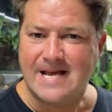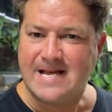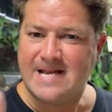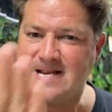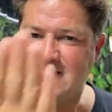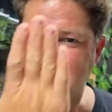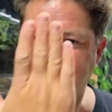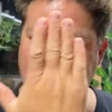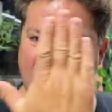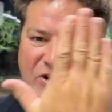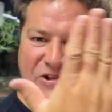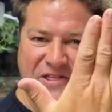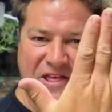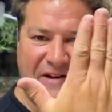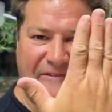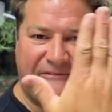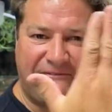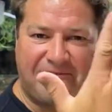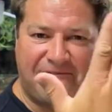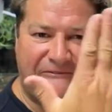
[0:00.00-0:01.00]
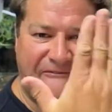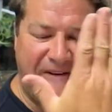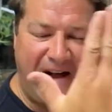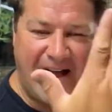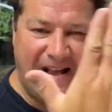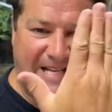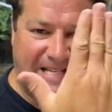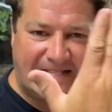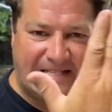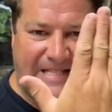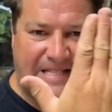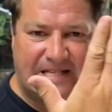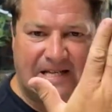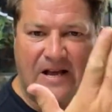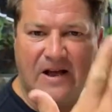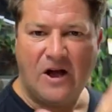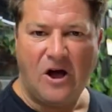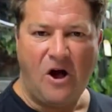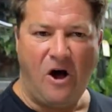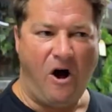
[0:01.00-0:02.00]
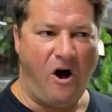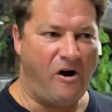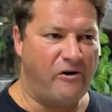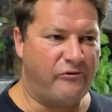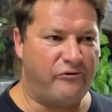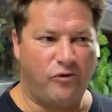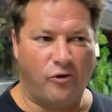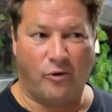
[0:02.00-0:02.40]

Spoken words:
into the face of